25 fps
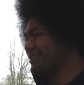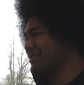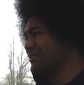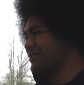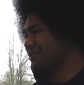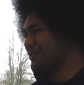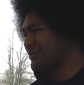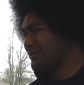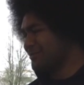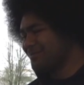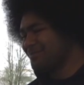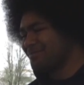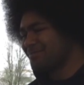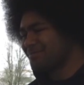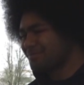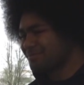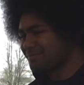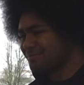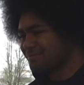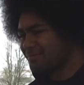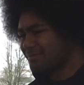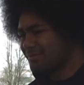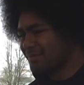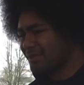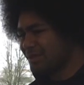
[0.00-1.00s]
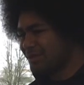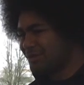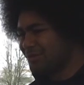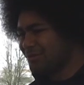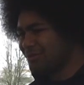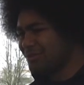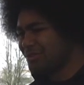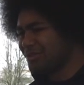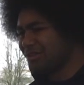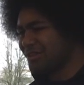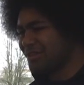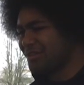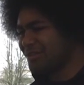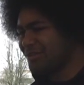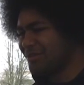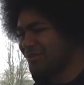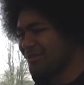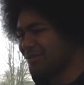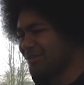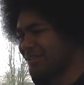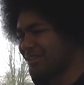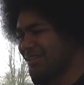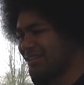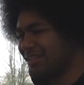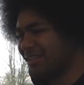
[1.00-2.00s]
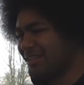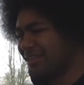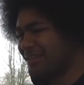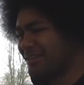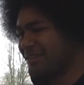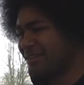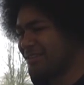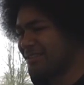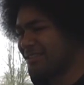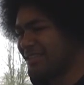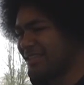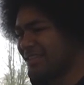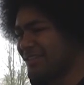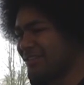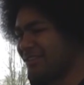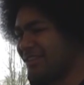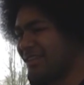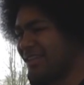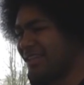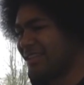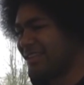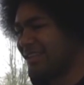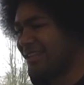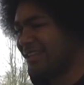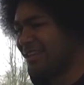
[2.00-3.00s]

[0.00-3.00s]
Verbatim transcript: so we try to tackle that